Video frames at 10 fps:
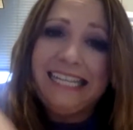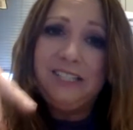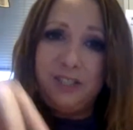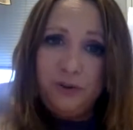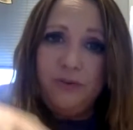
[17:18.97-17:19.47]

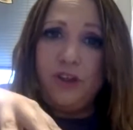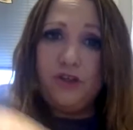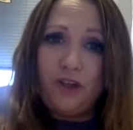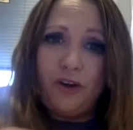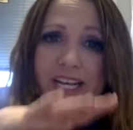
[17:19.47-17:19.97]
to the
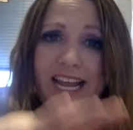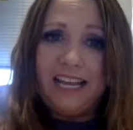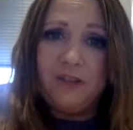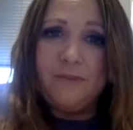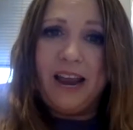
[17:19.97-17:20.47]

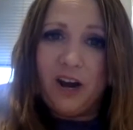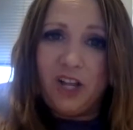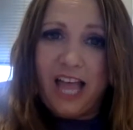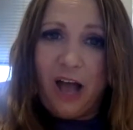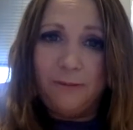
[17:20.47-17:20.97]
38th
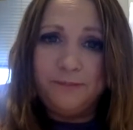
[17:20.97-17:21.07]
parallel.